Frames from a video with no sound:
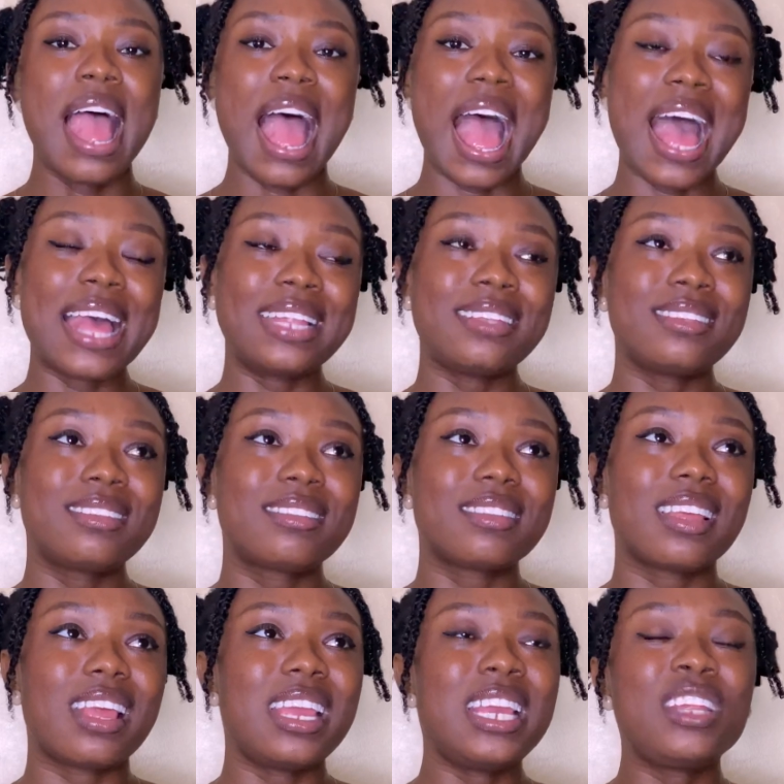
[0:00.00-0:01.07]
And
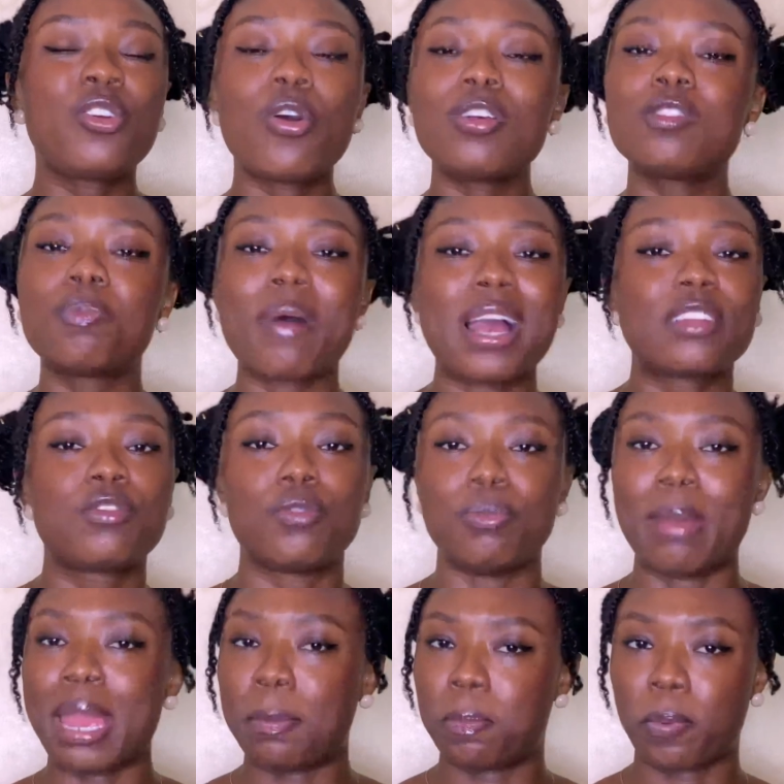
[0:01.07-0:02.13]
it goes back to
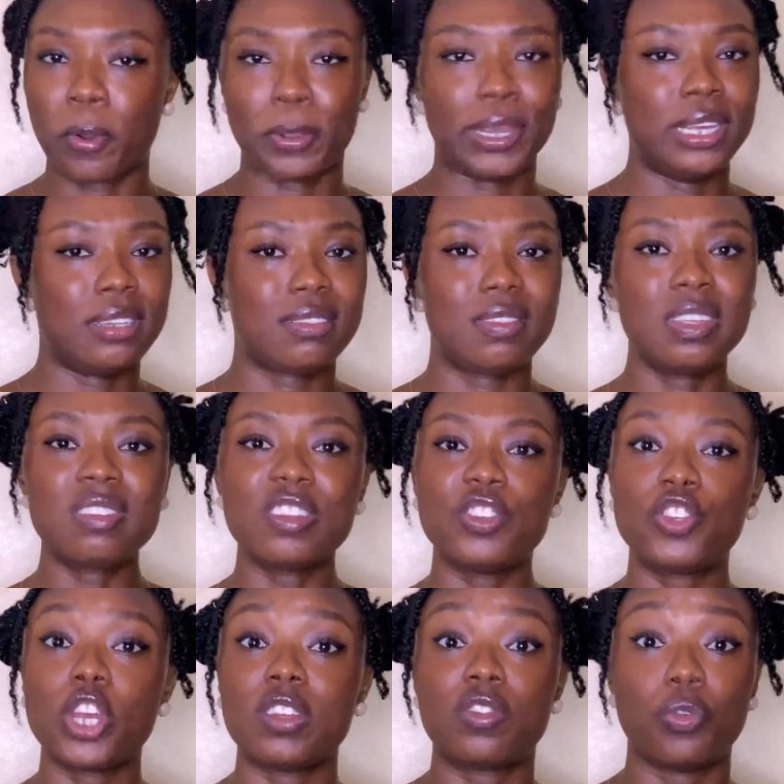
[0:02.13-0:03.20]
my point. This
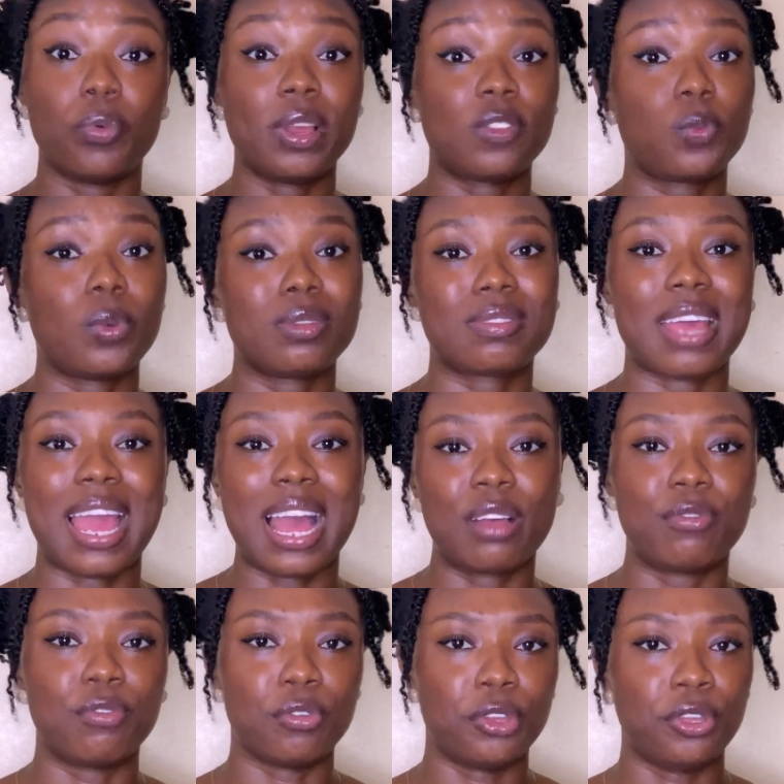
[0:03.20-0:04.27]
is just the response I
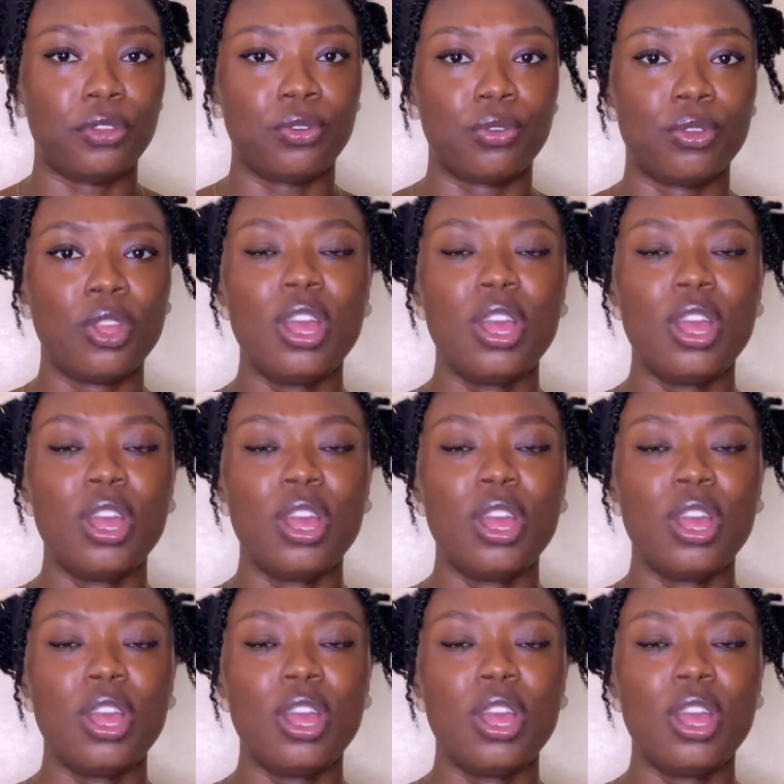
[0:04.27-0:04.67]
have for you.